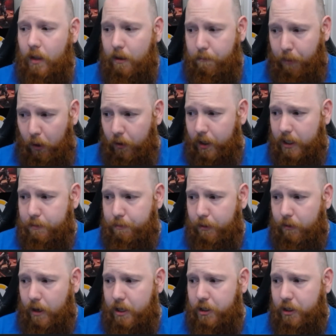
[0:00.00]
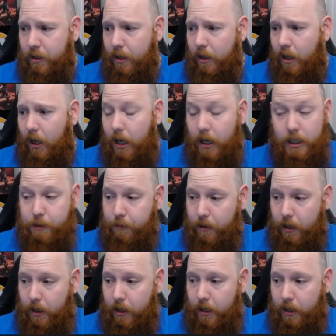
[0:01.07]
Upon expiration,
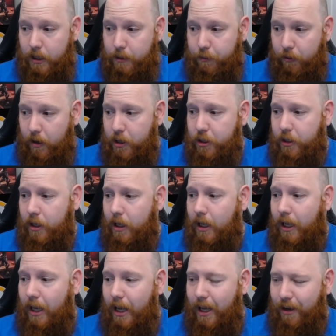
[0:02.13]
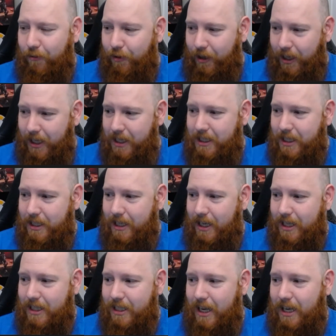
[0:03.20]
it releases
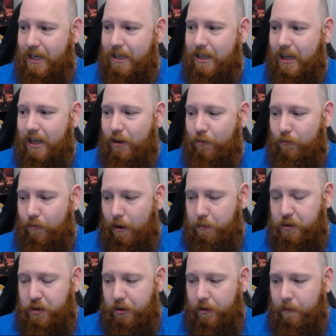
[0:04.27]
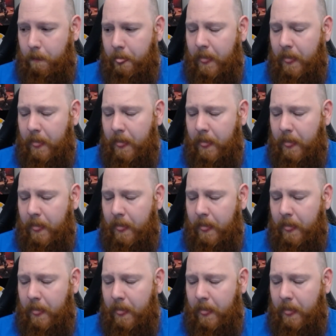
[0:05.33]
an Ascended Eruption.